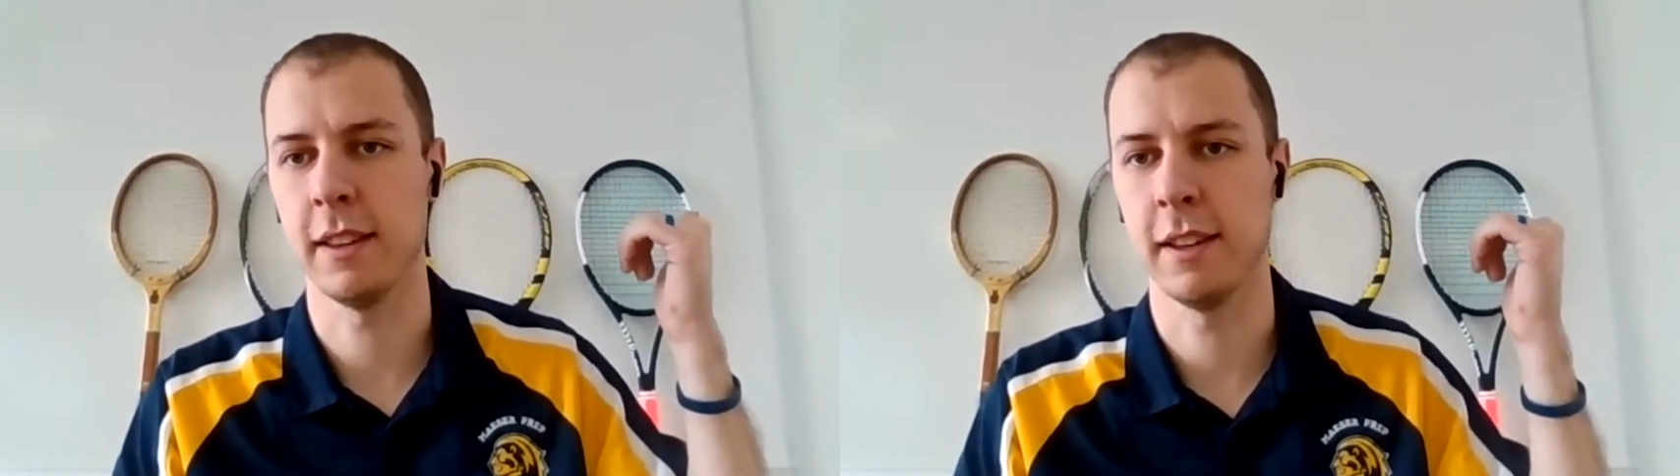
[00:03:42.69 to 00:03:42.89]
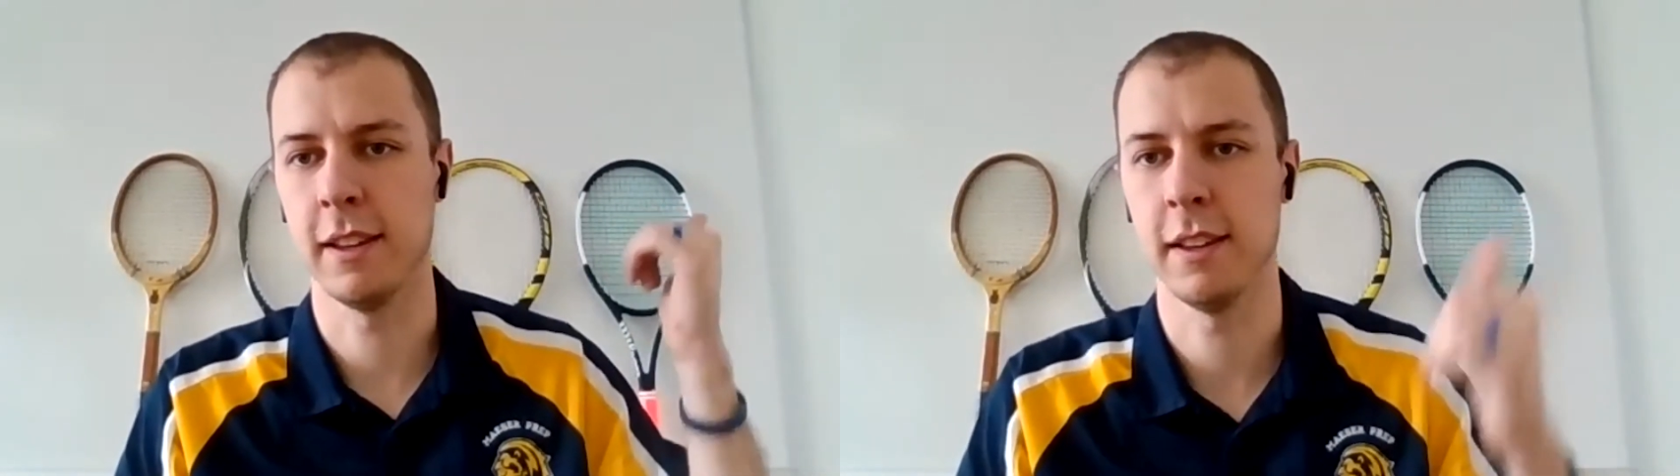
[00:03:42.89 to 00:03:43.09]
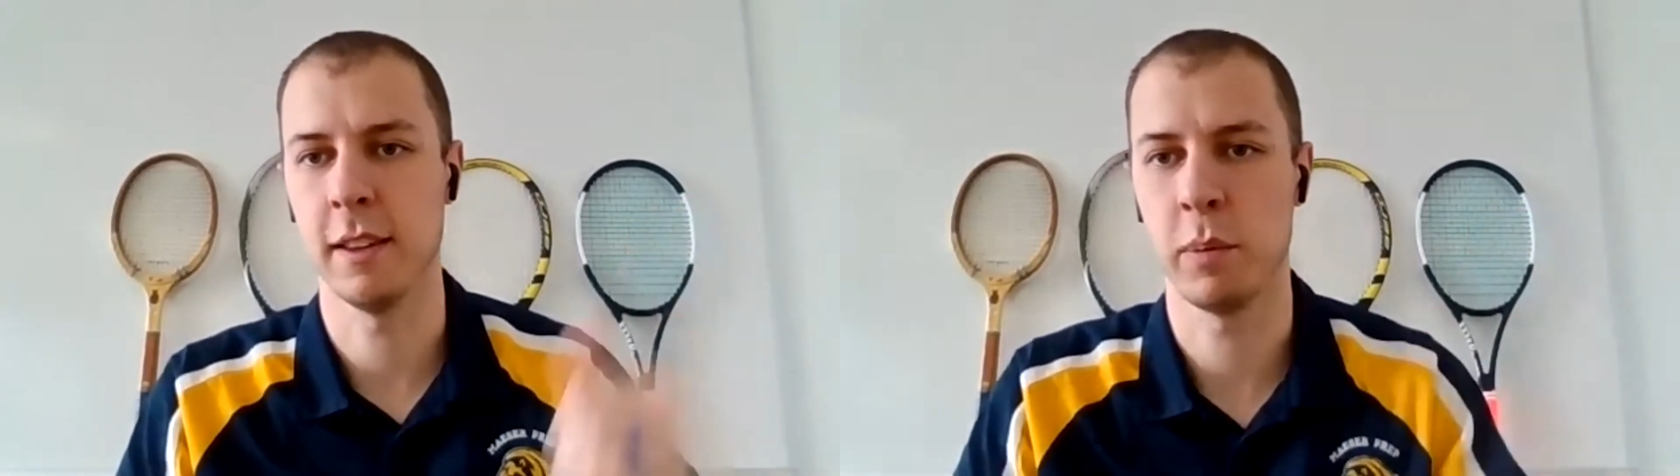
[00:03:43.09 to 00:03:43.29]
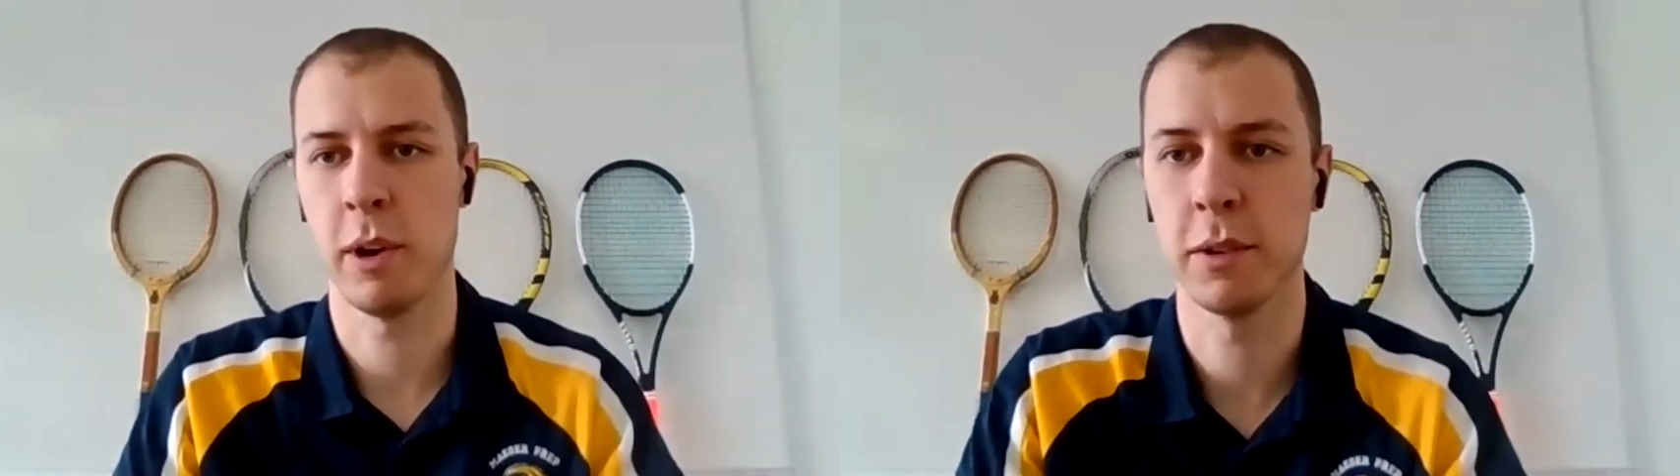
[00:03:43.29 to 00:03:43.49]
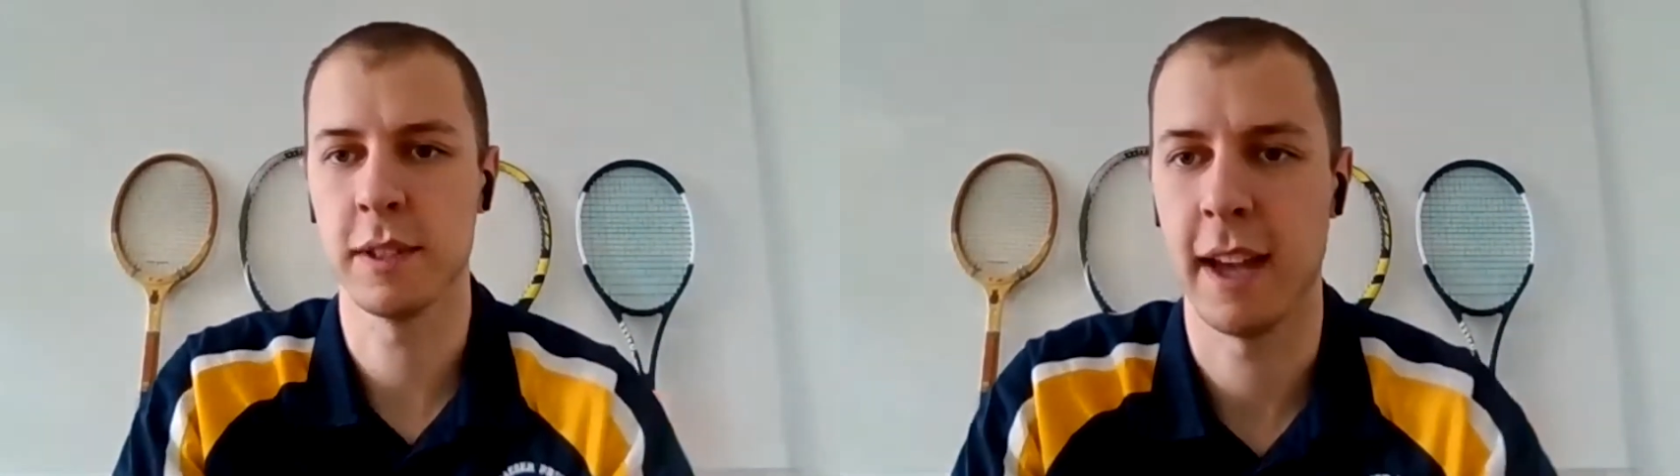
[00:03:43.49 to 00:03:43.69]
the
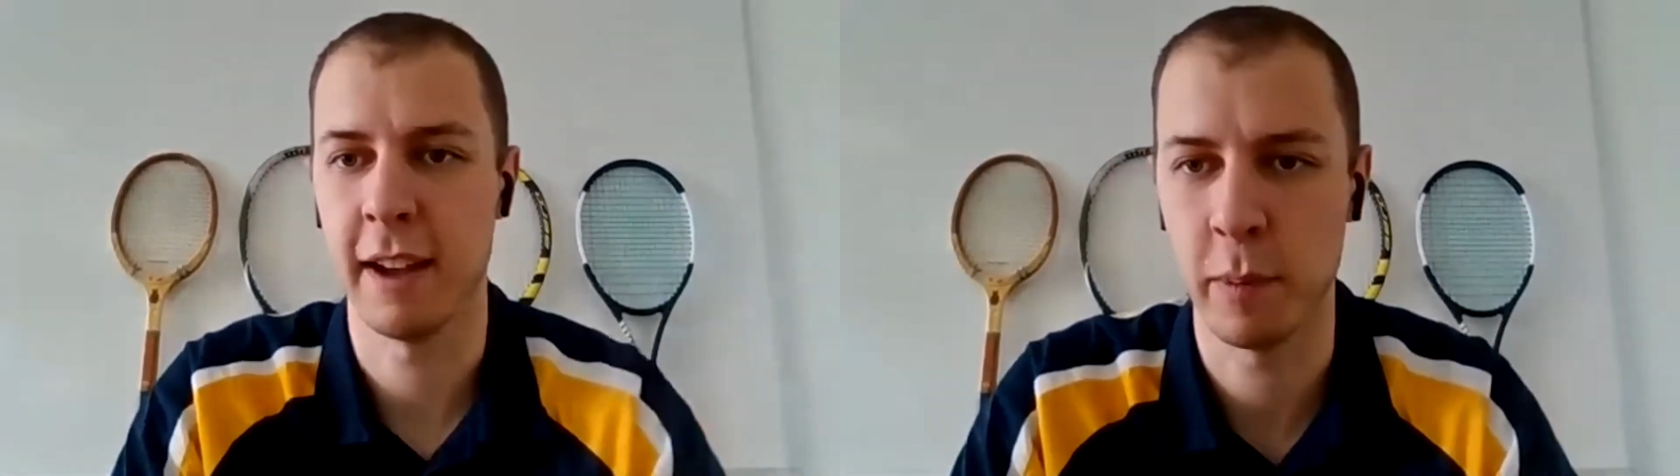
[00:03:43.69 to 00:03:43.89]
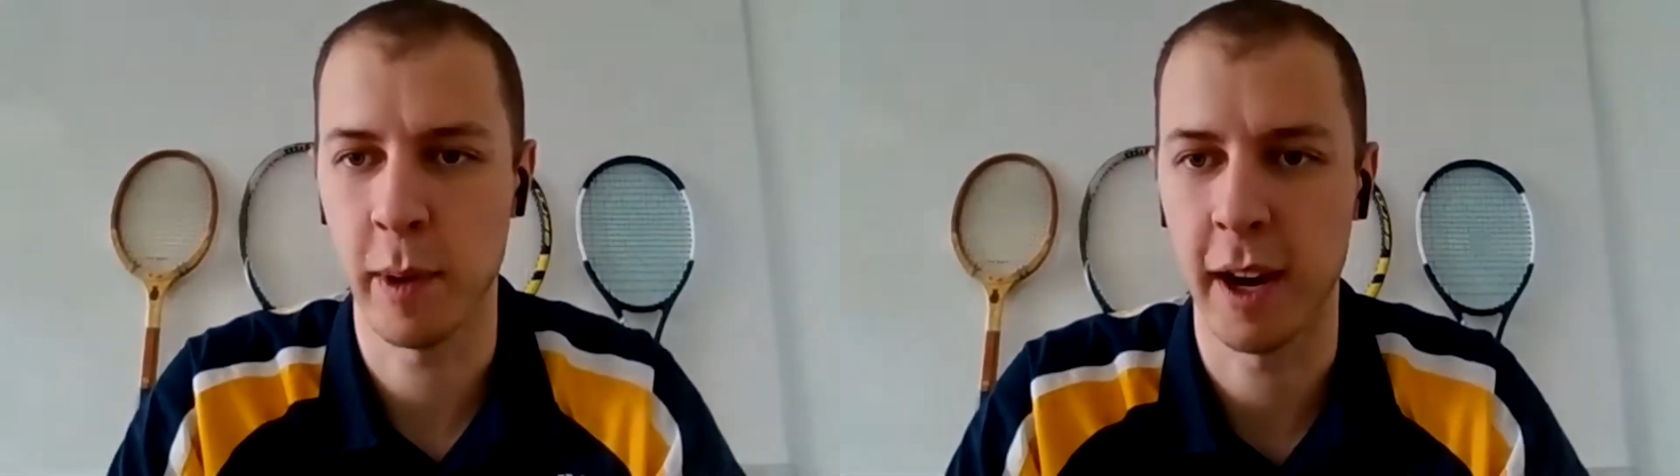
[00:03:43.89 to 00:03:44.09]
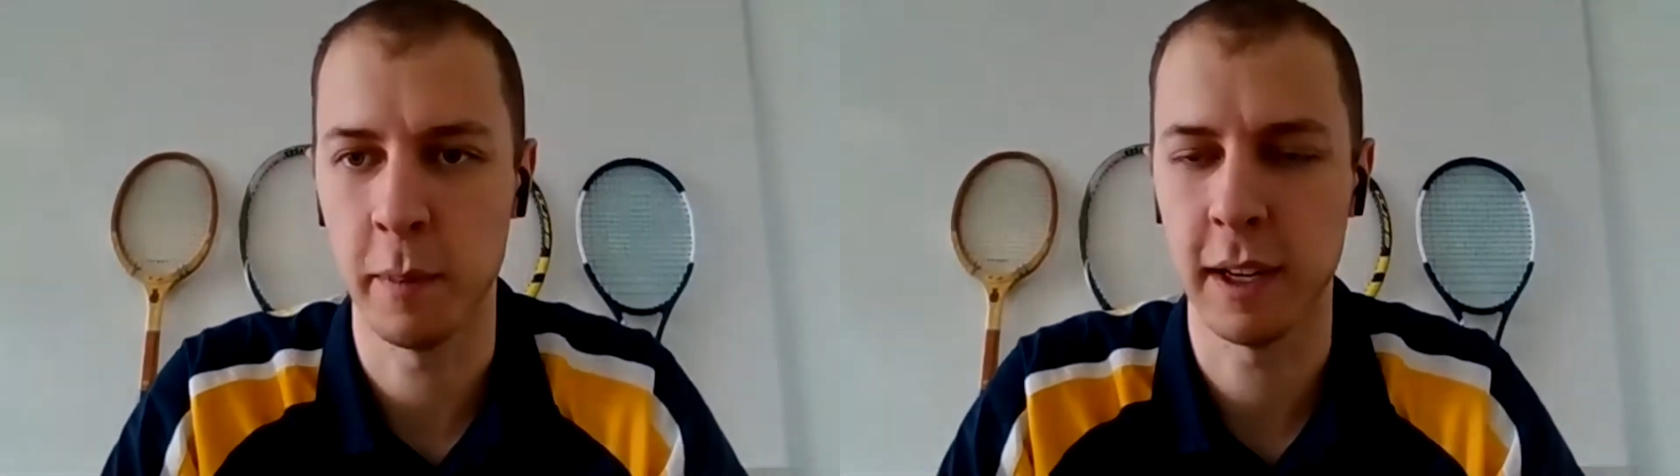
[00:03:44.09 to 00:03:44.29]
pro staff behind me.